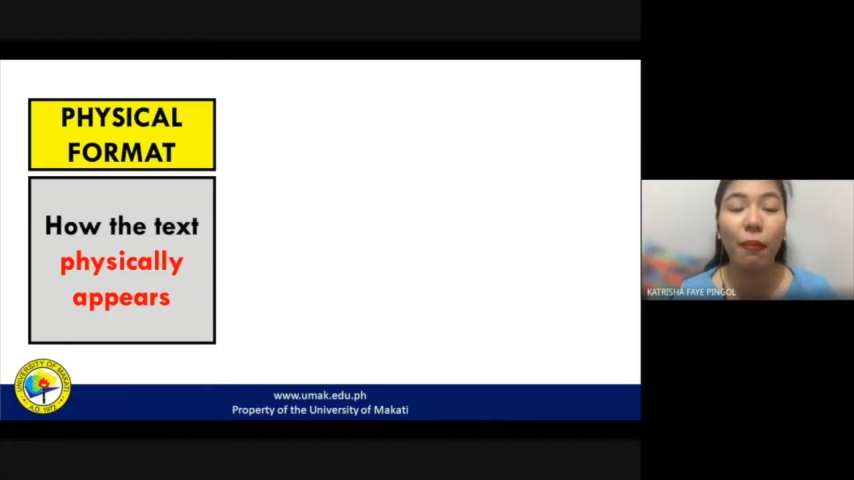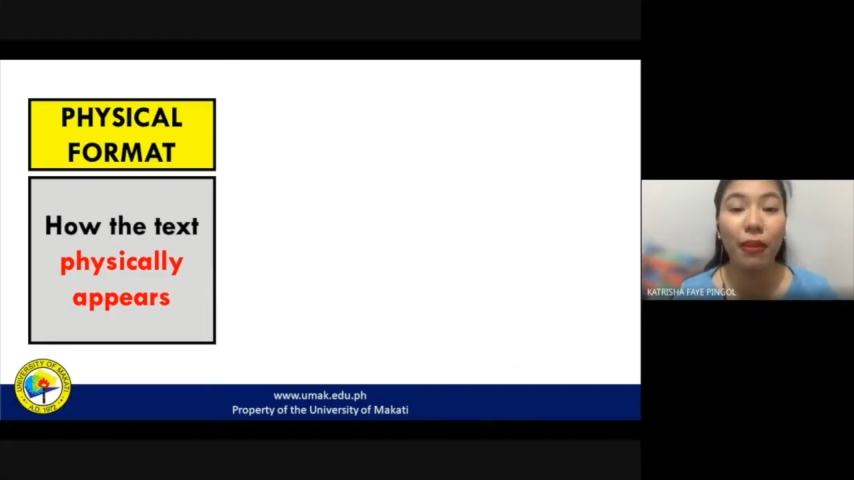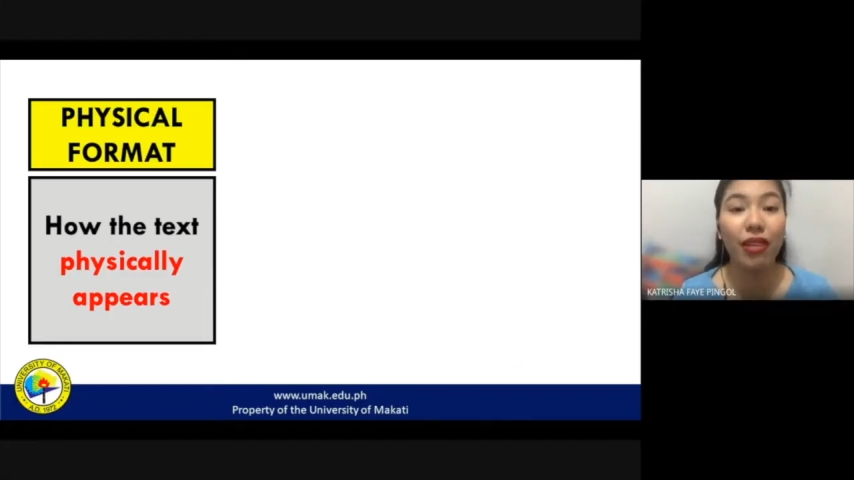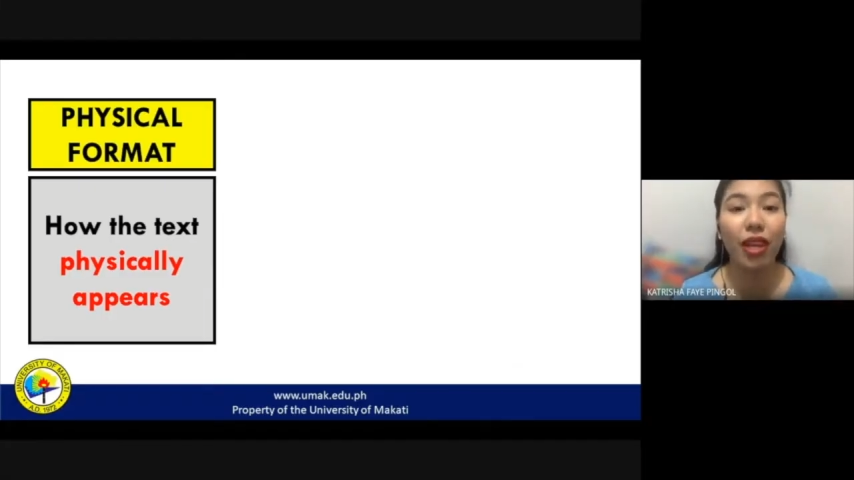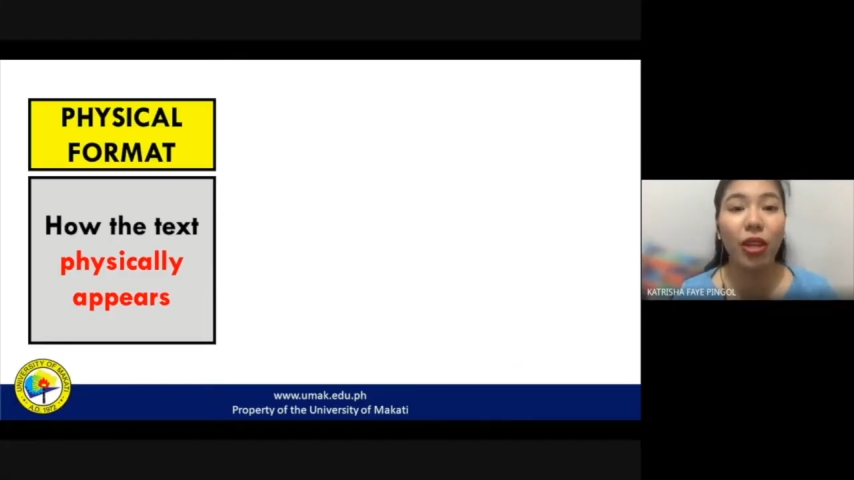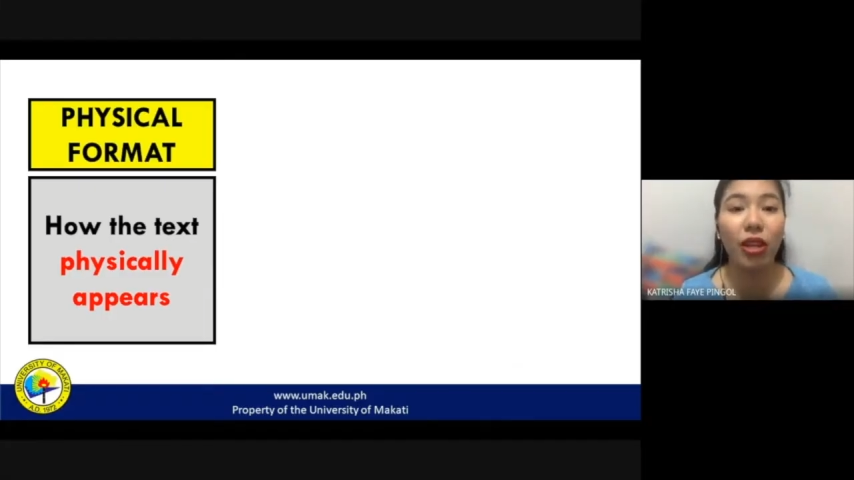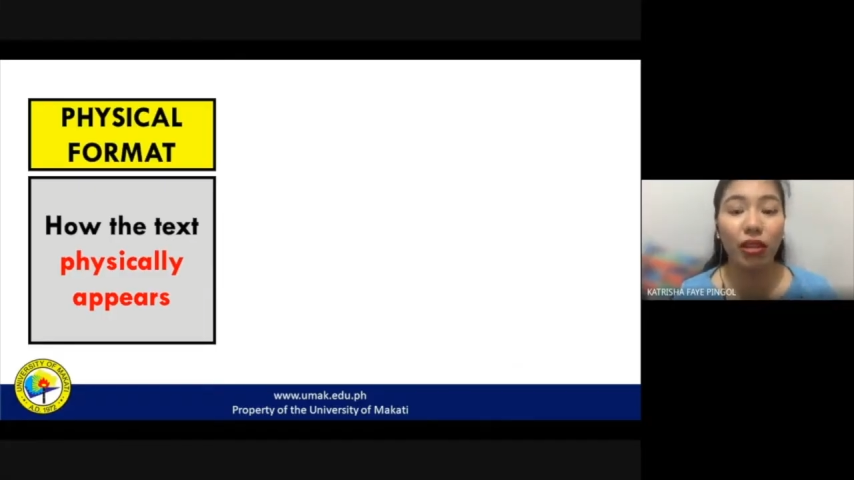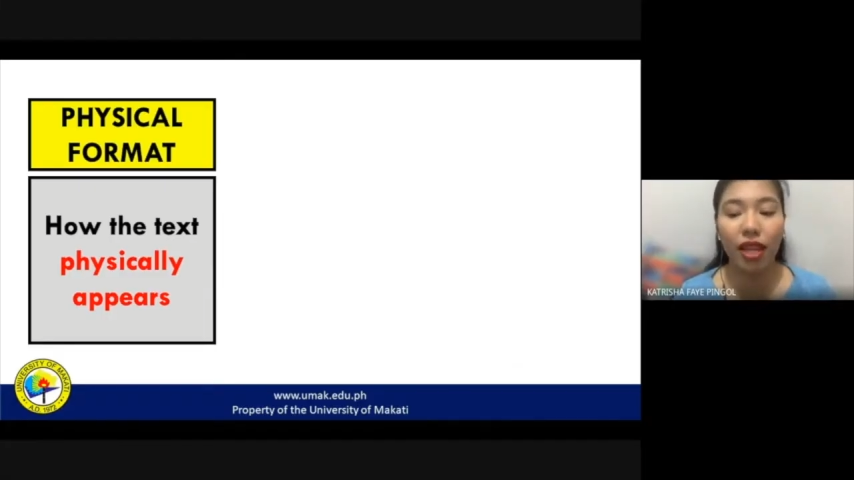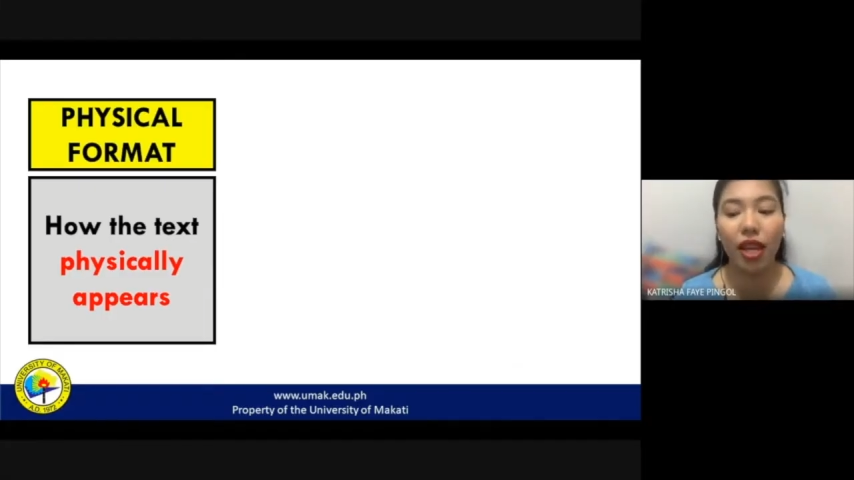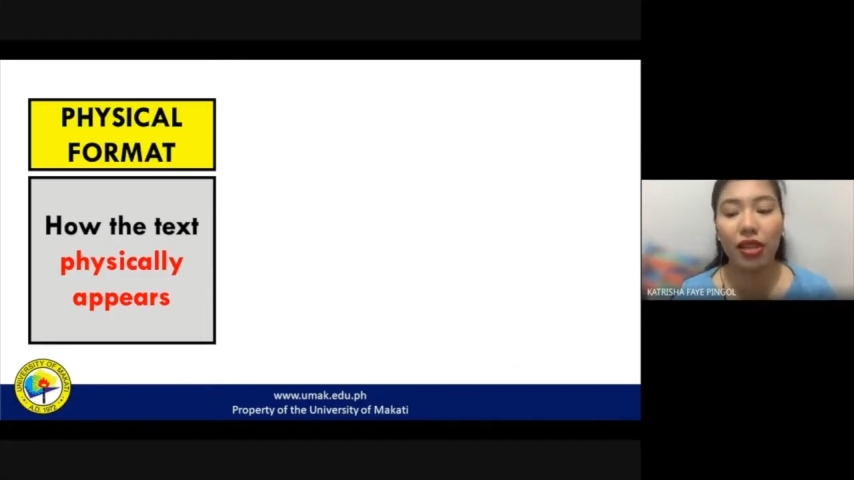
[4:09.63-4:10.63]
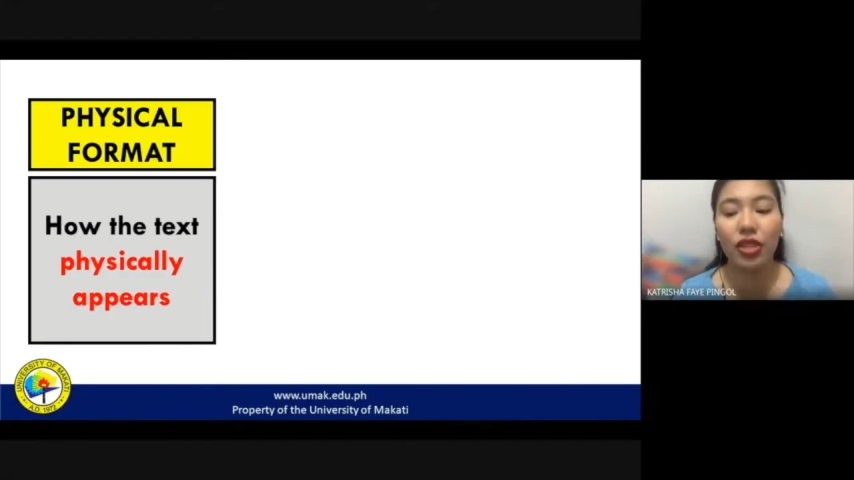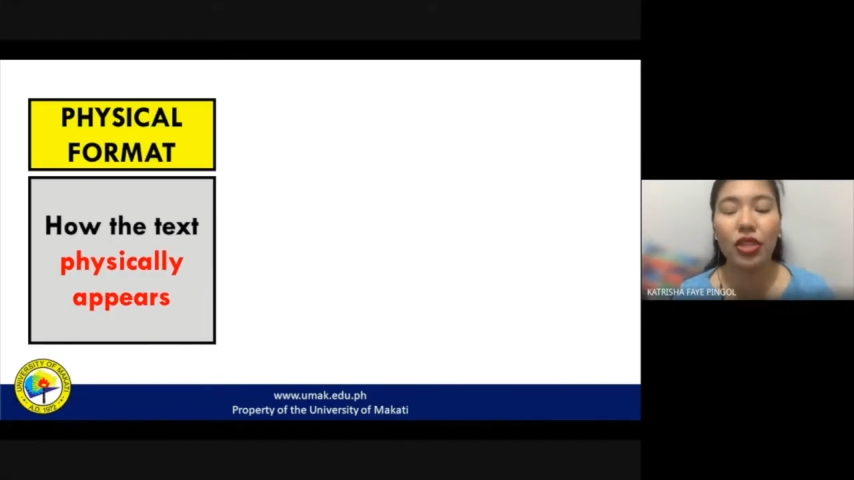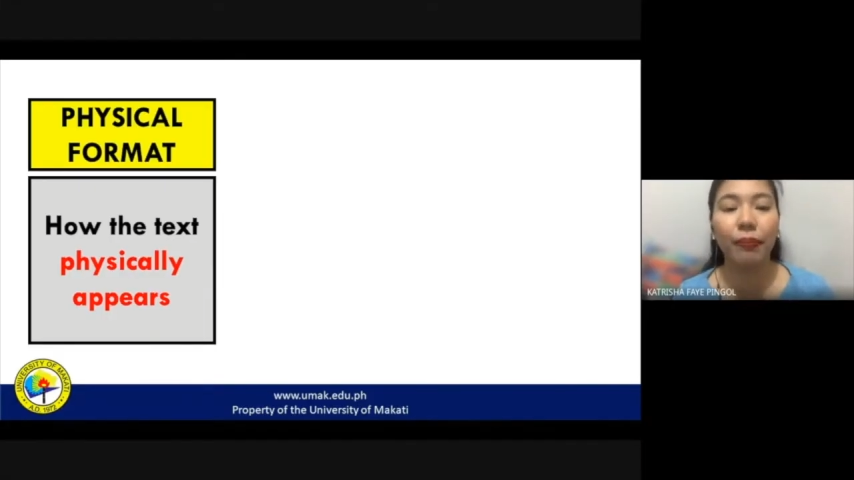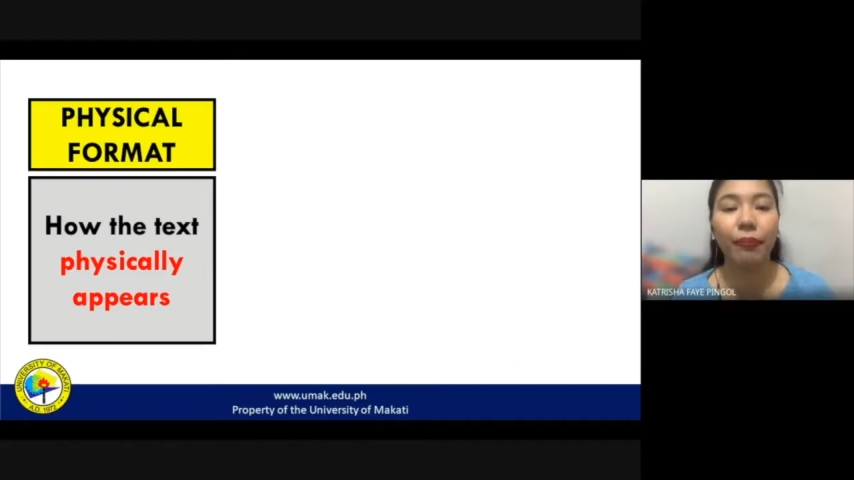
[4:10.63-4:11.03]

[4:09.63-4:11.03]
particular text.